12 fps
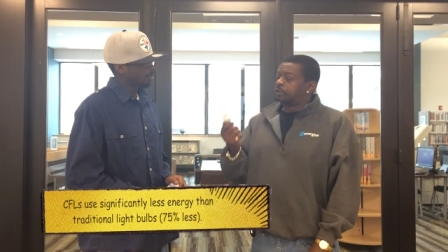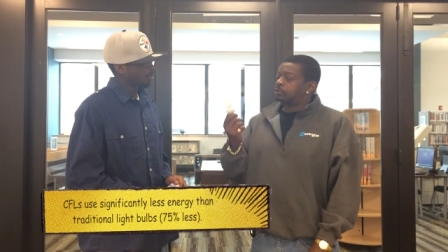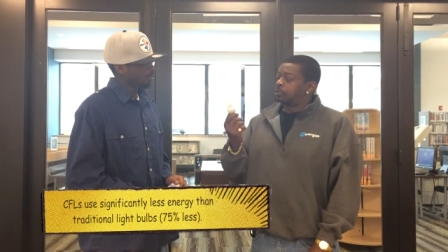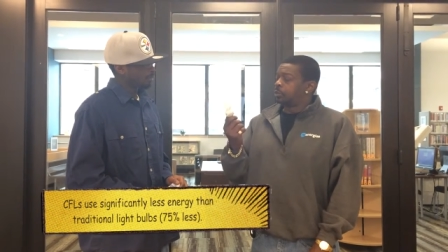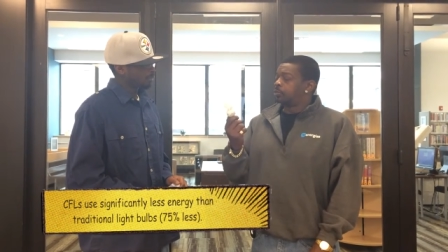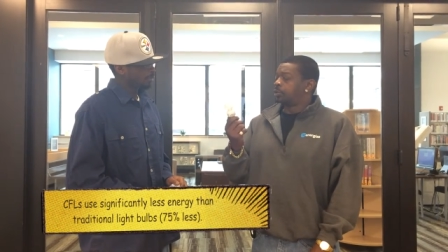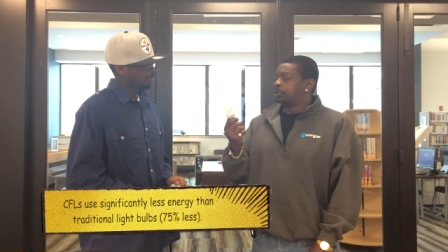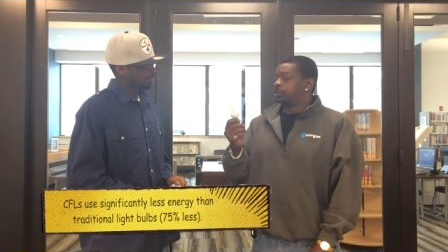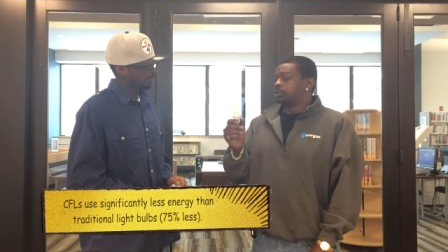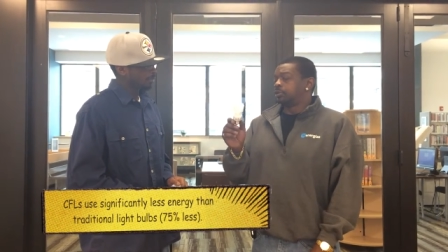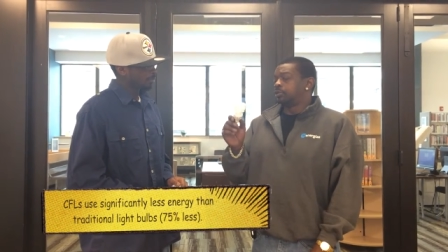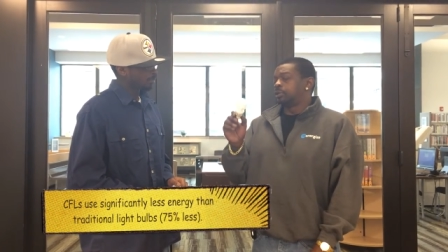So what we're going
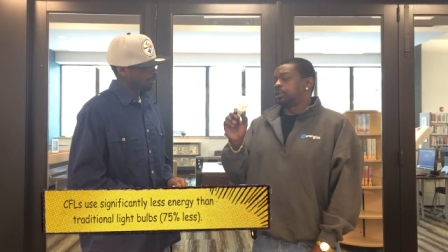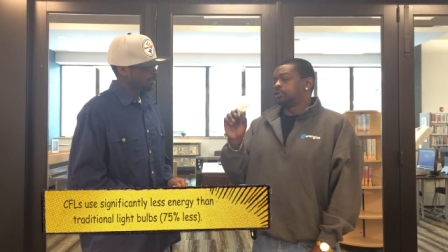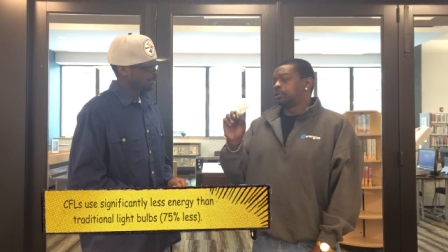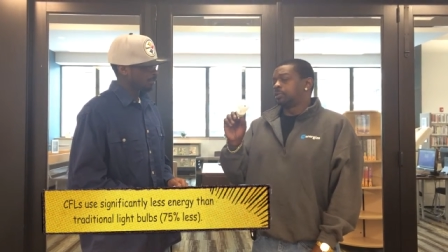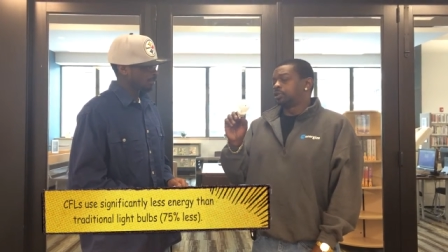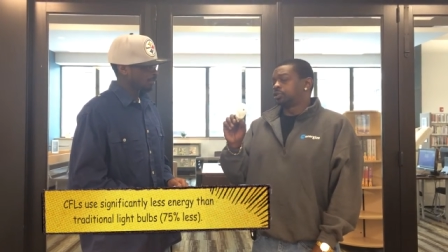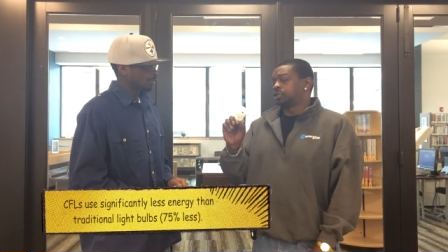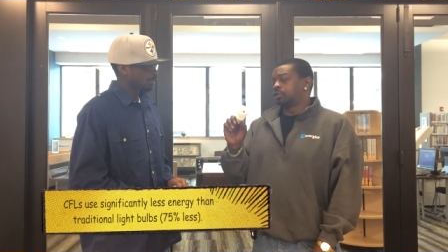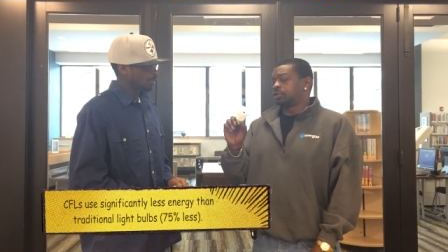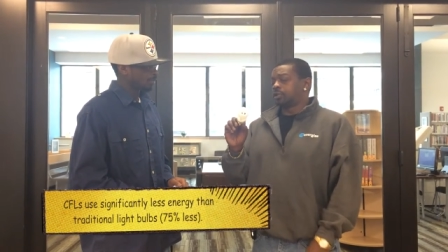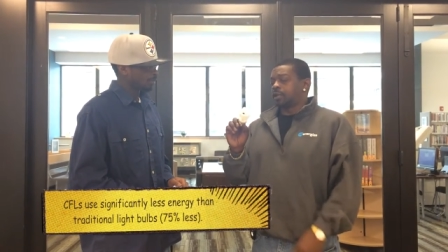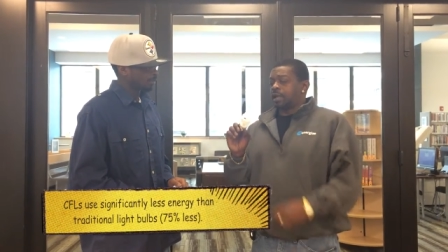to do is I'm going to show
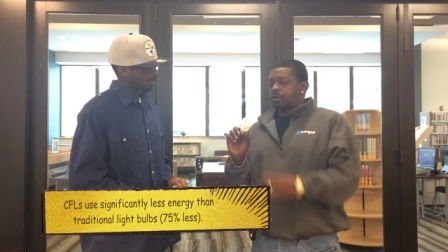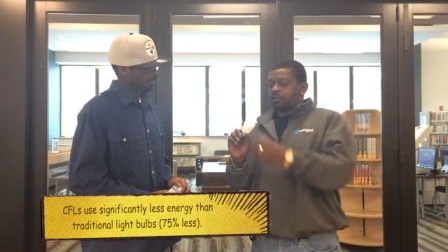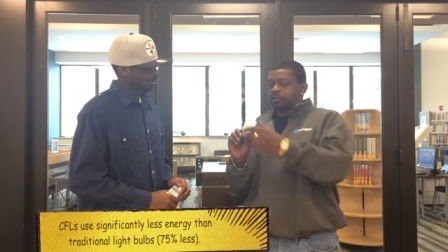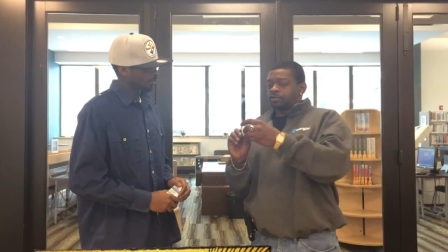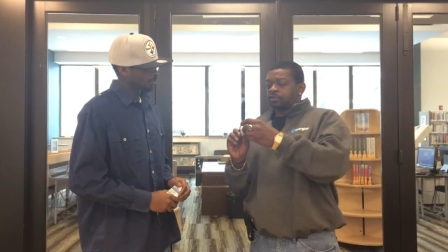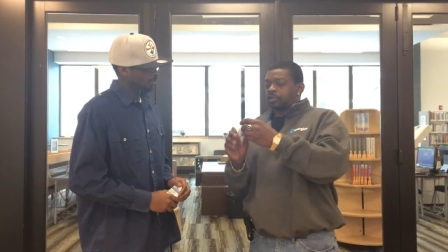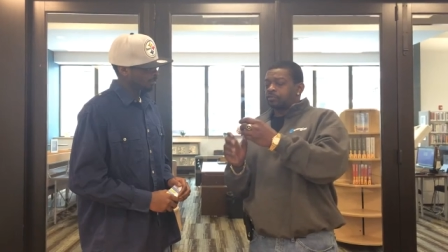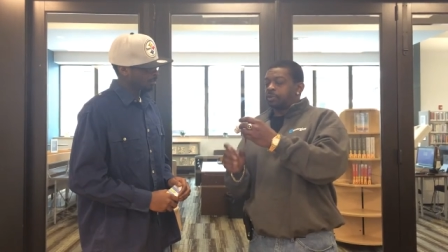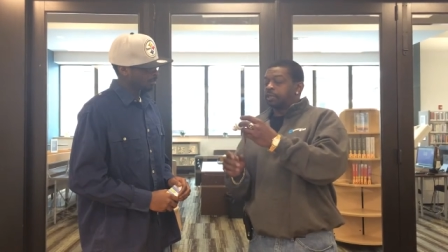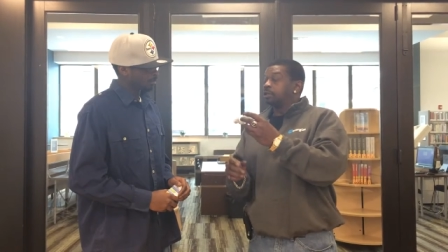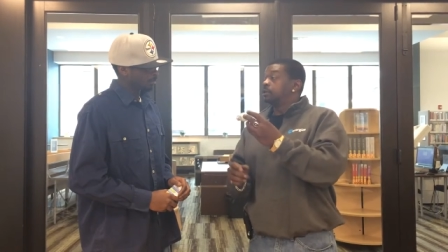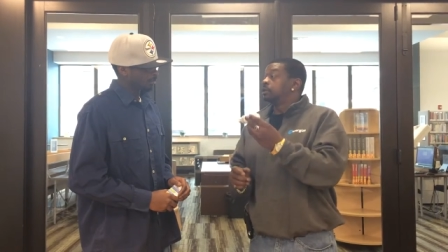you how we can save
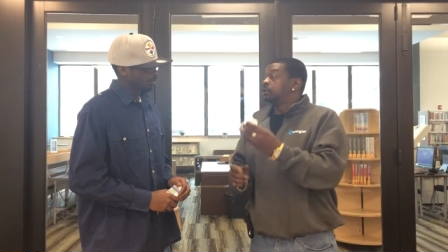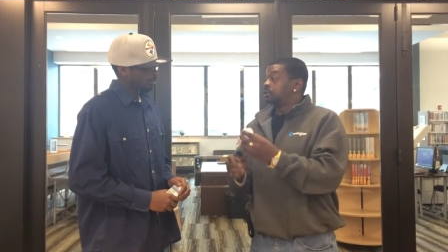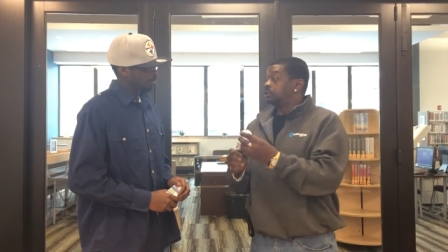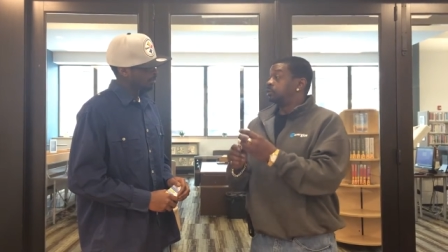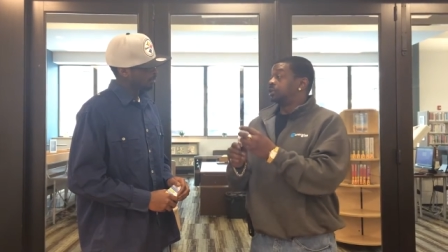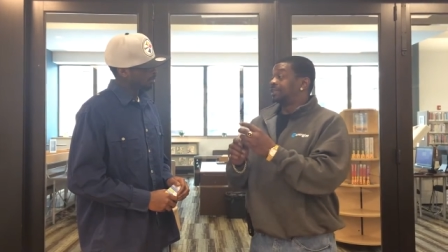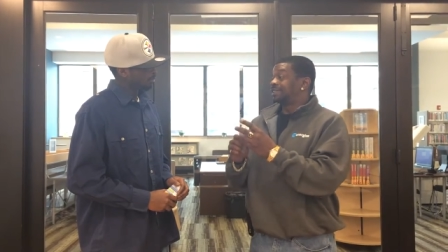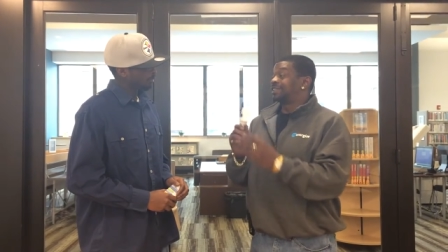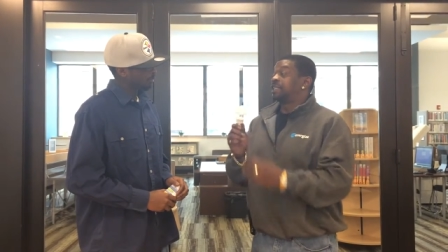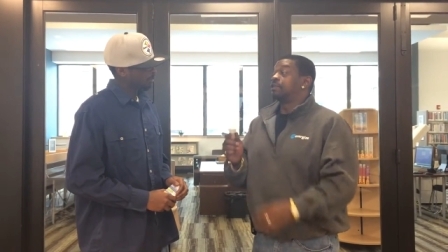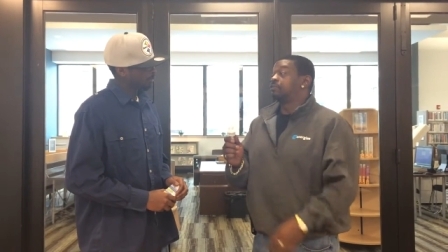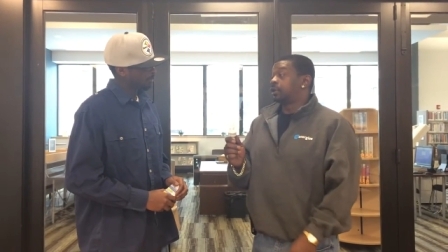money using
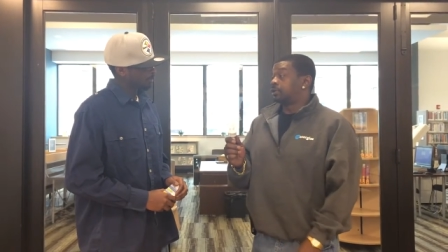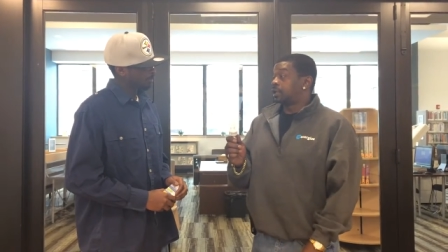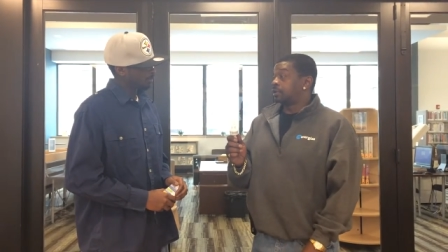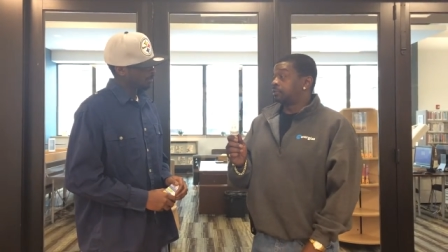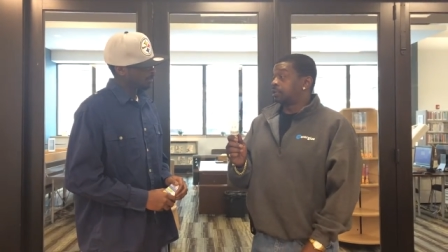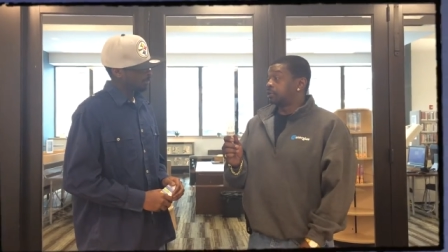CFL light